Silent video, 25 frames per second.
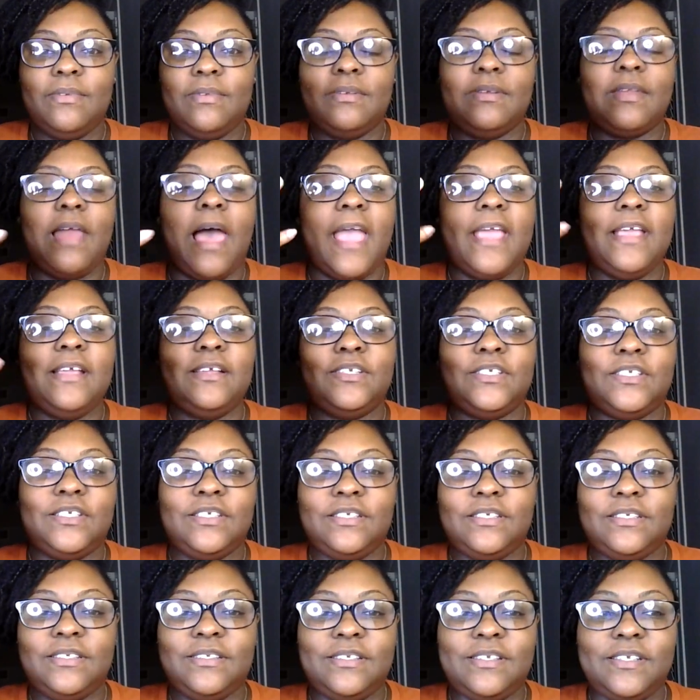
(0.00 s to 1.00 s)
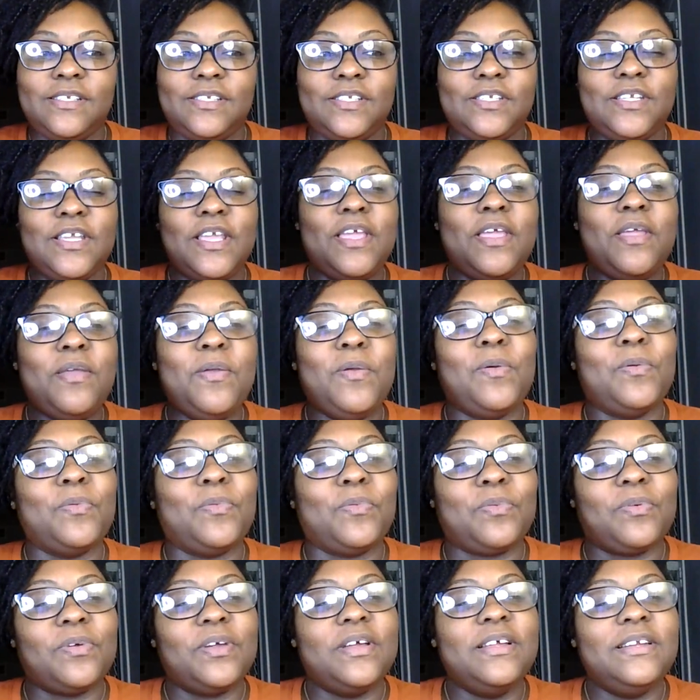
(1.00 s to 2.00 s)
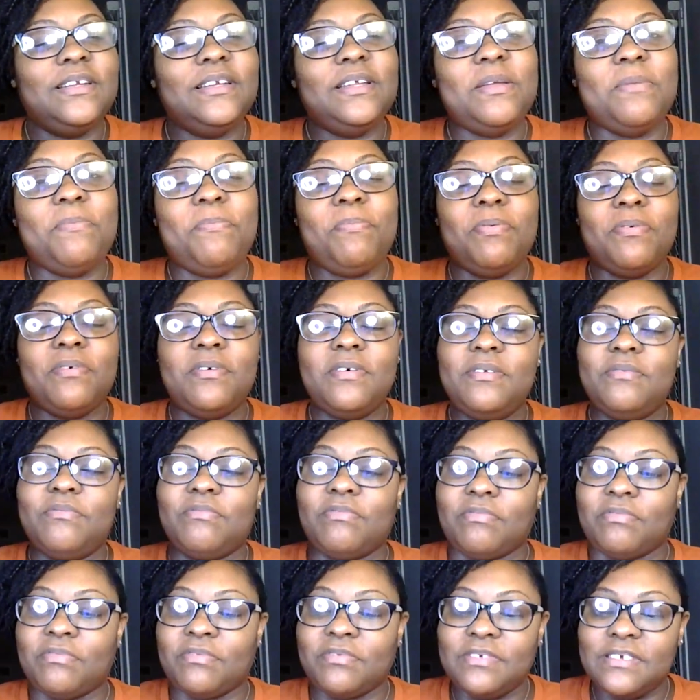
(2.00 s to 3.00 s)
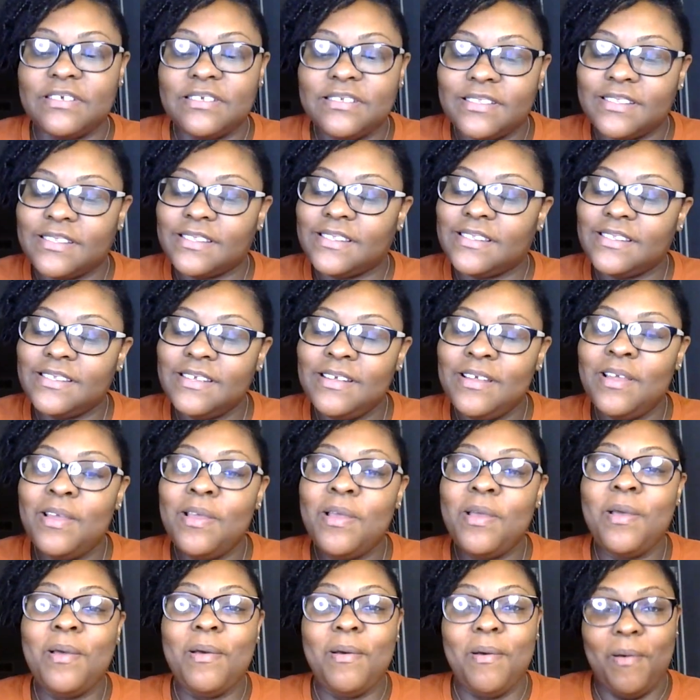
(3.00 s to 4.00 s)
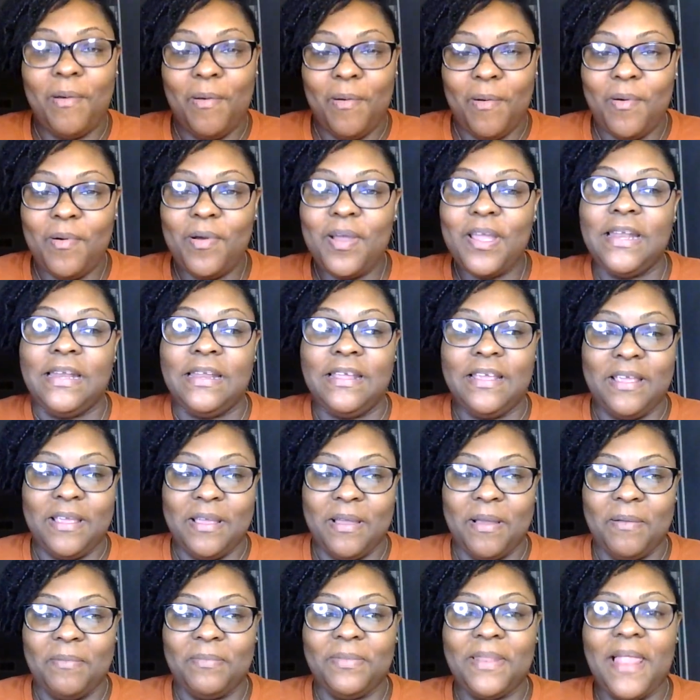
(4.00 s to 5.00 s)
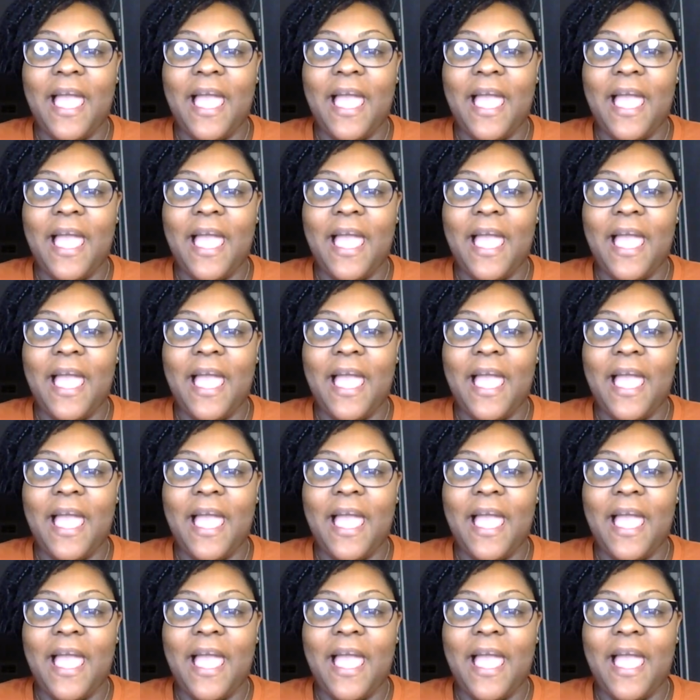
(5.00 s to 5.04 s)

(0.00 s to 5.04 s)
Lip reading: Like she really put roots on him.